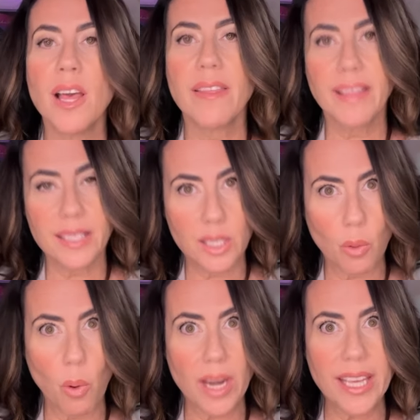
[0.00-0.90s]
That's the
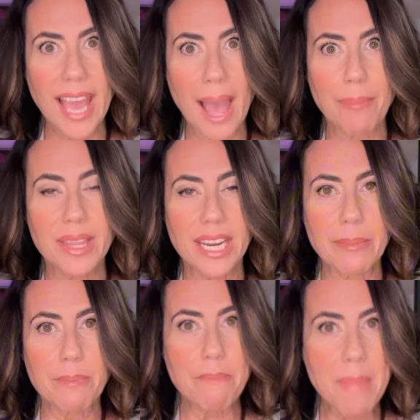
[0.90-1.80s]
one gap that
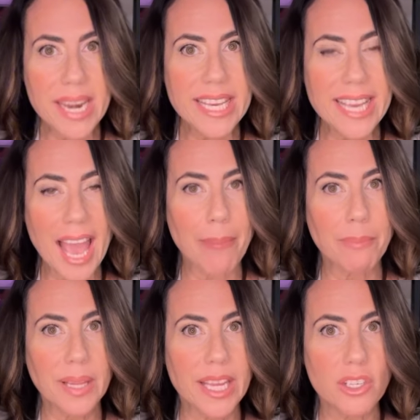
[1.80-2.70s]
a medigap
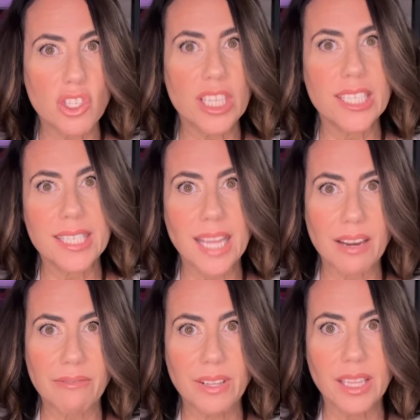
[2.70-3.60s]
Plan G does
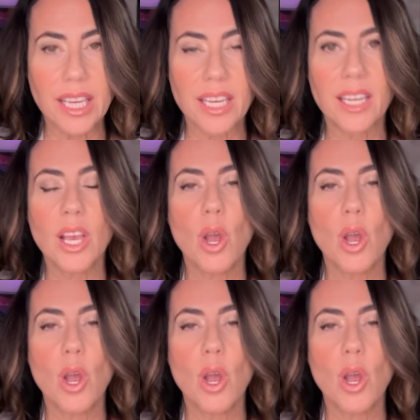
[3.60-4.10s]
not fill in.